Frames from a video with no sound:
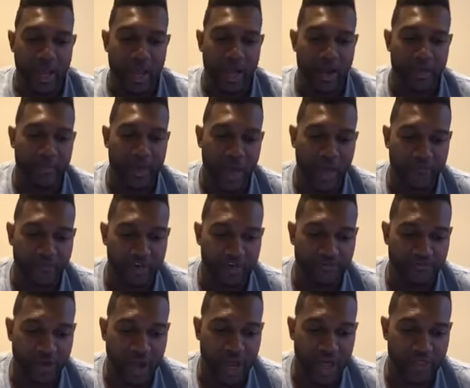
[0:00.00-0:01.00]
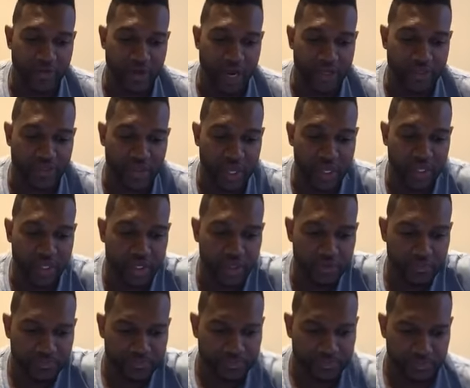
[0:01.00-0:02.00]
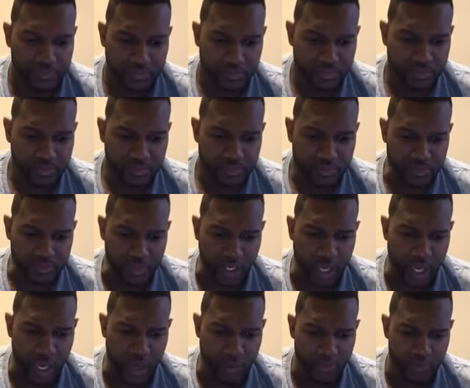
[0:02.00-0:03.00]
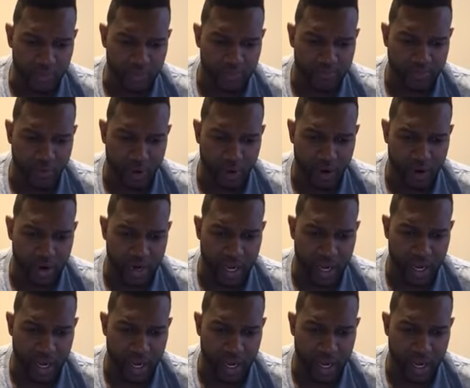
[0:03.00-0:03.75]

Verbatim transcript: Um, Heavenly Father, I thank you um, for